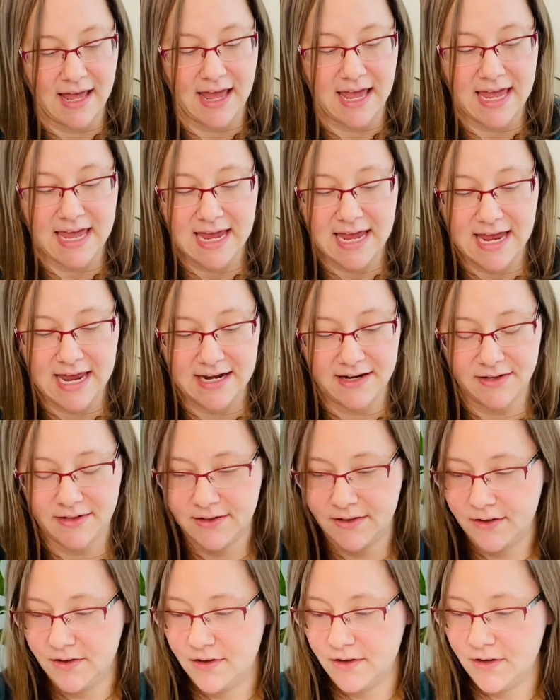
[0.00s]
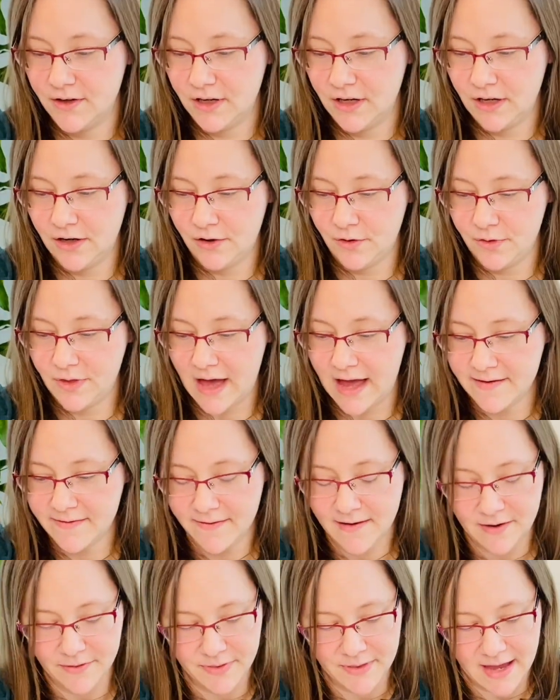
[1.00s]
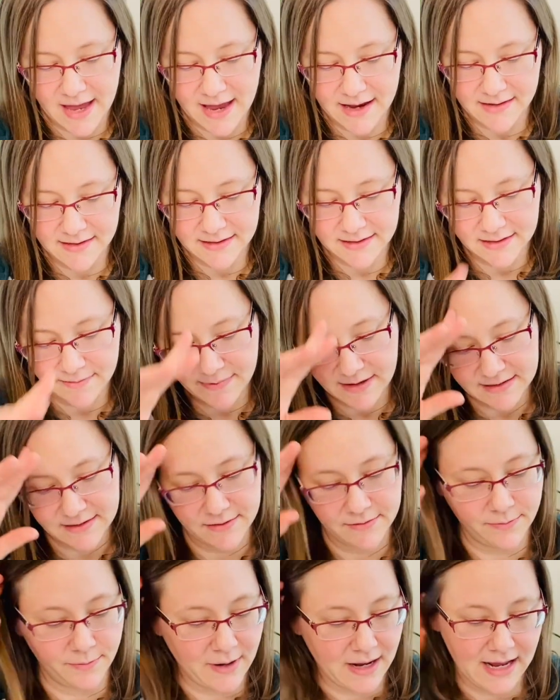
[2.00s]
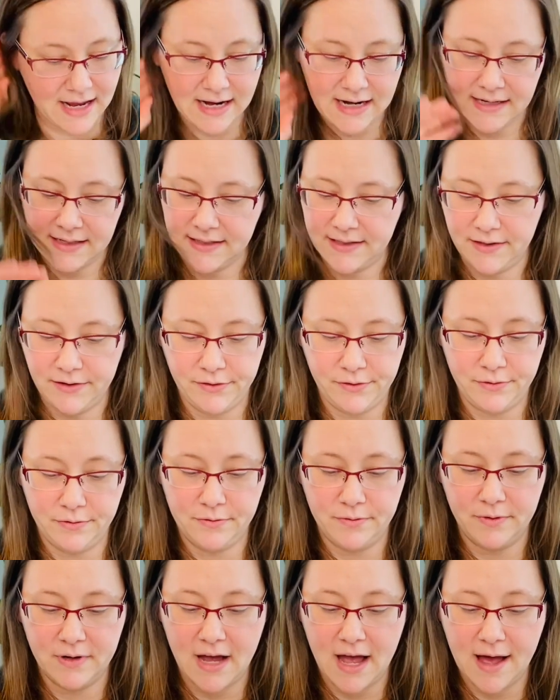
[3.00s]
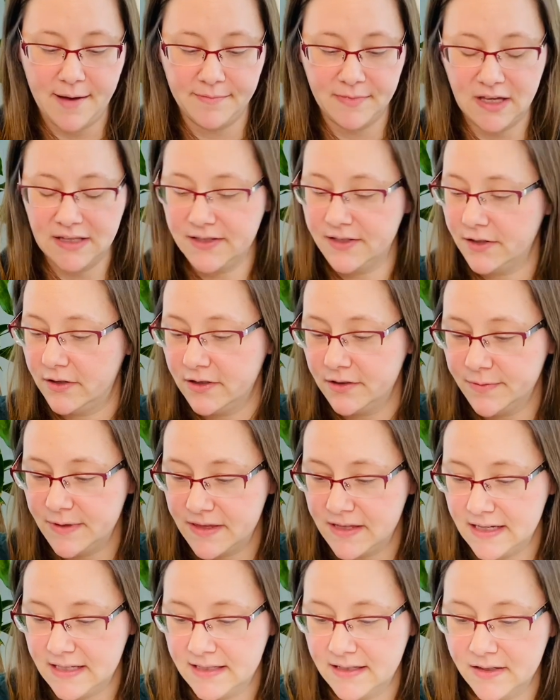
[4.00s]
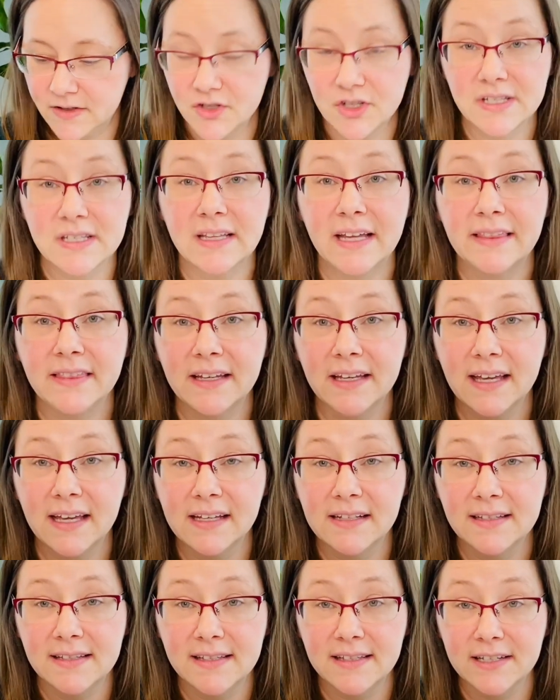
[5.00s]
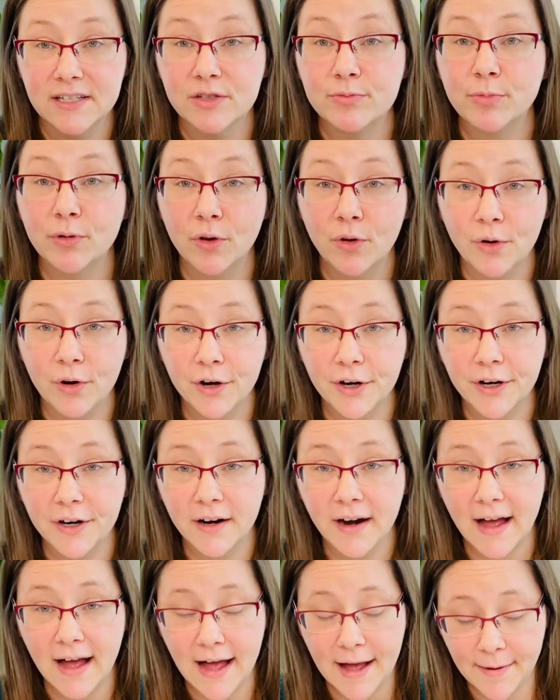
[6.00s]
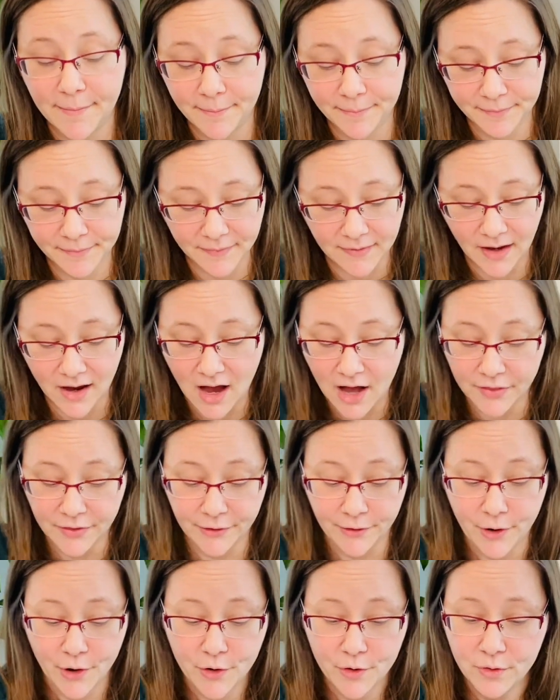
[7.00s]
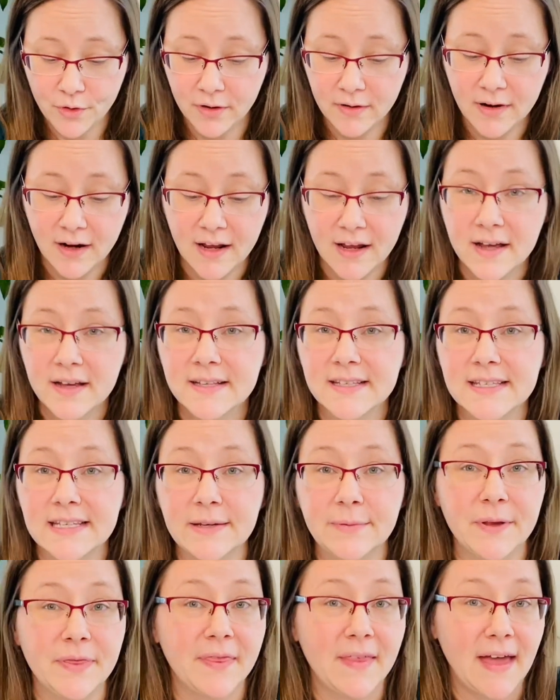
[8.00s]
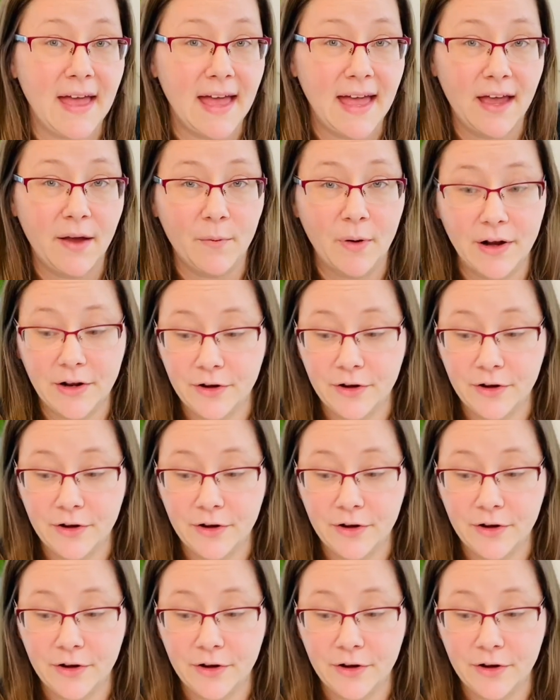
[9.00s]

And you know, I found that the best way to get started with this is just let the kids explore on their own, see what they want to